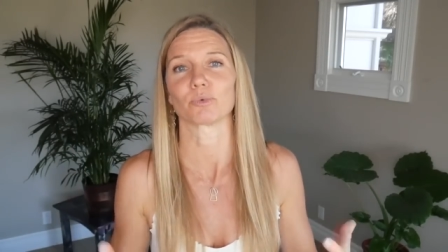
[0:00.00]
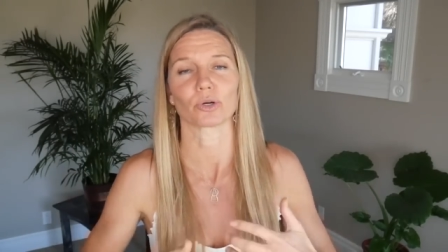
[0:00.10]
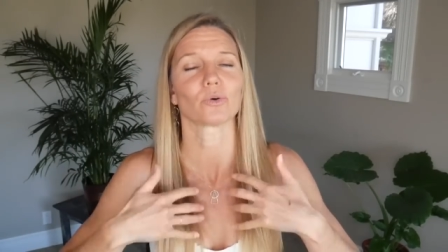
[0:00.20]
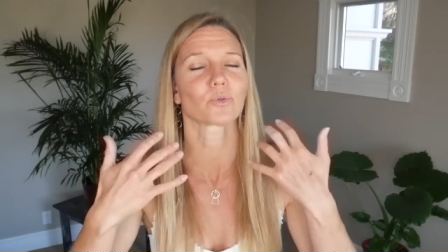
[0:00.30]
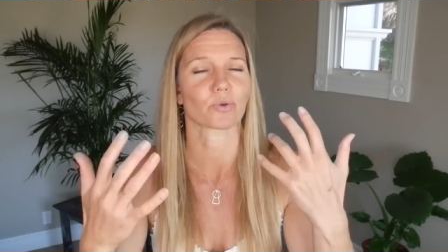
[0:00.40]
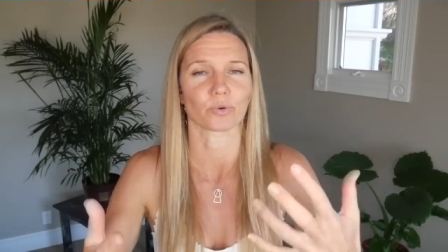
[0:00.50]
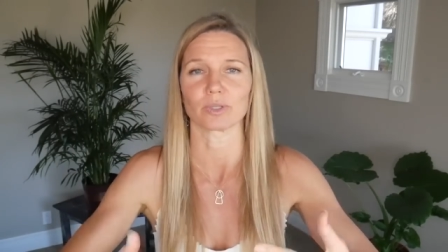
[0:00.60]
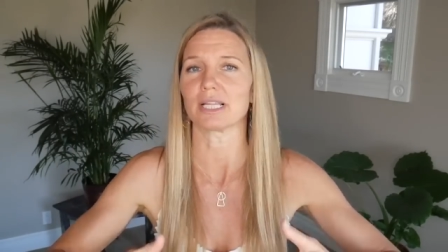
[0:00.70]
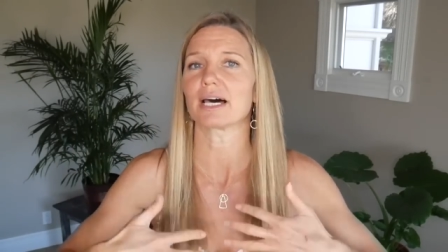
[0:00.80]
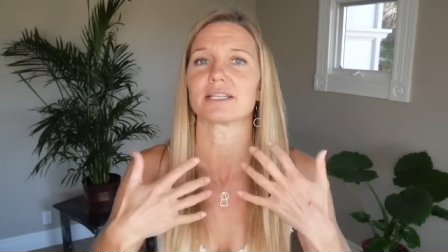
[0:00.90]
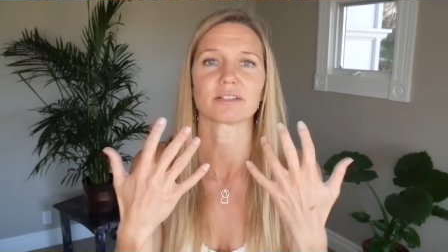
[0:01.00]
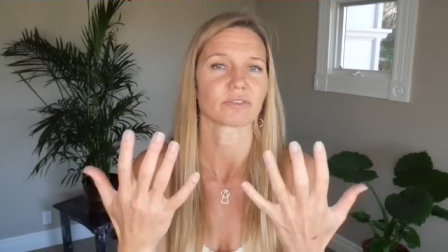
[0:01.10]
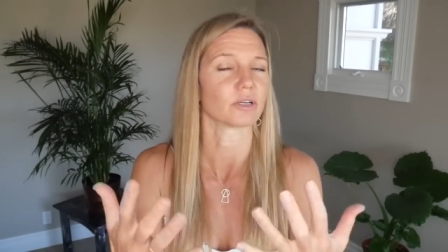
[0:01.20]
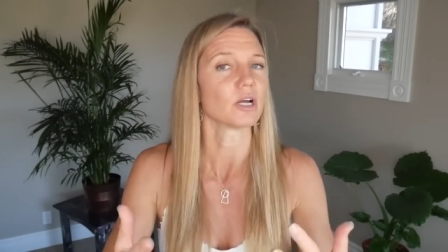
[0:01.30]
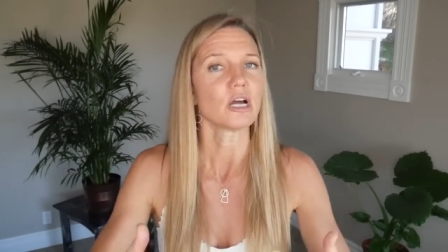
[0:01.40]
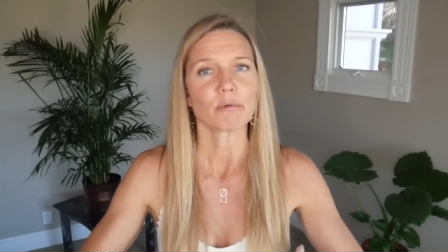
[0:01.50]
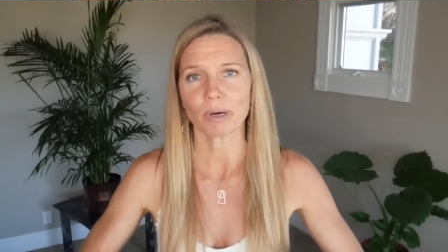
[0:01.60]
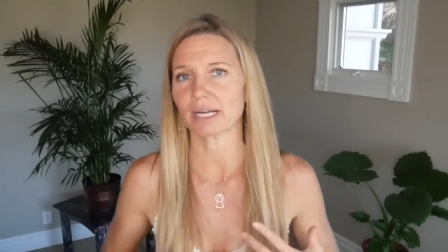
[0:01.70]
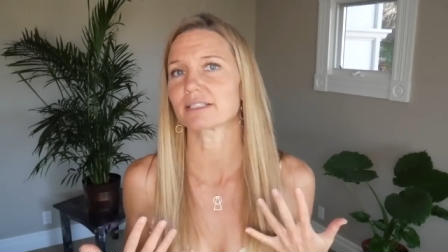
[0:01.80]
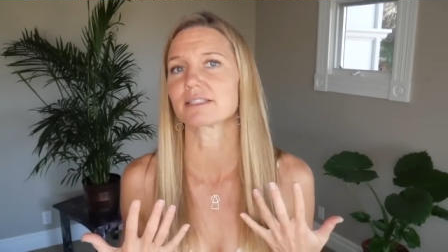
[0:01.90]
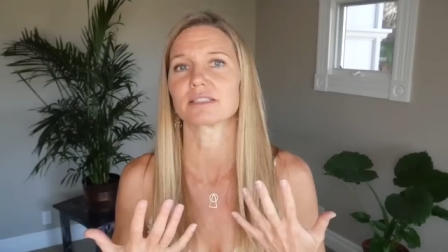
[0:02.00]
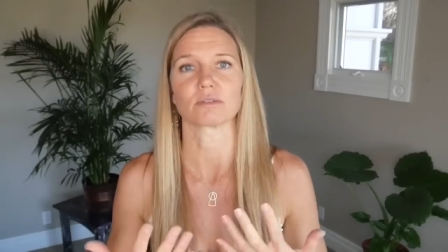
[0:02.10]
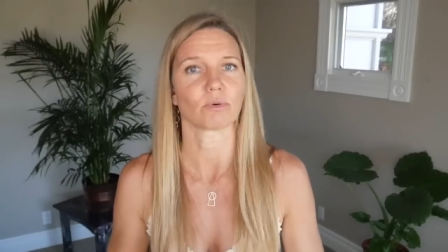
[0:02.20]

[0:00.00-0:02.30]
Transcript: We'll go through a lot of different practices and